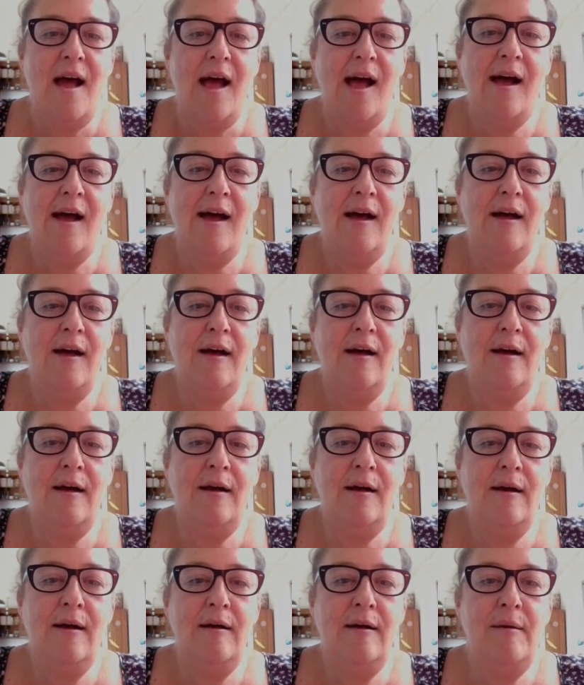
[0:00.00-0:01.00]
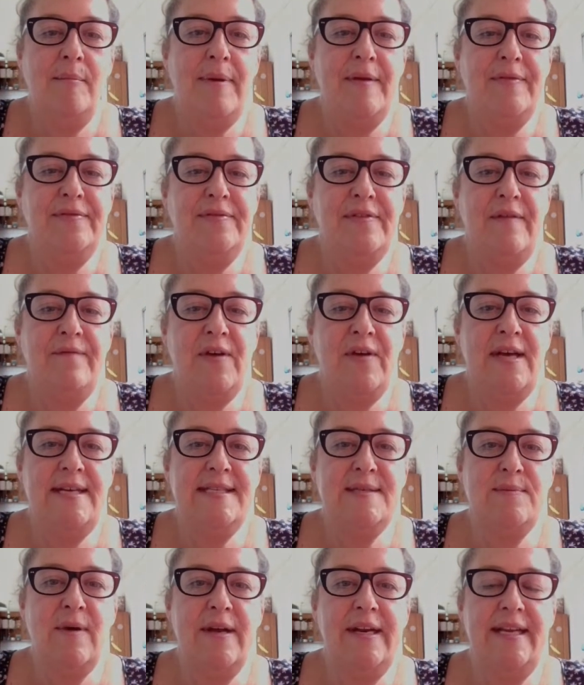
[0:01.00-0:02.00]
But the
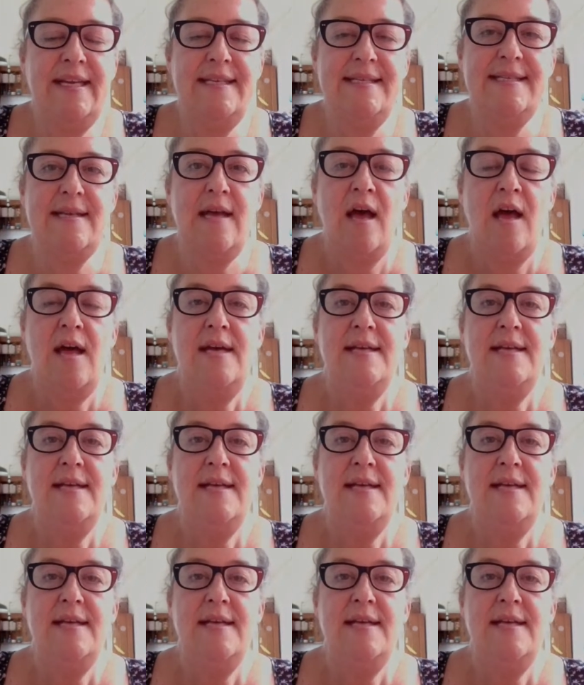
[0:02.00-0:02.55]
first one is,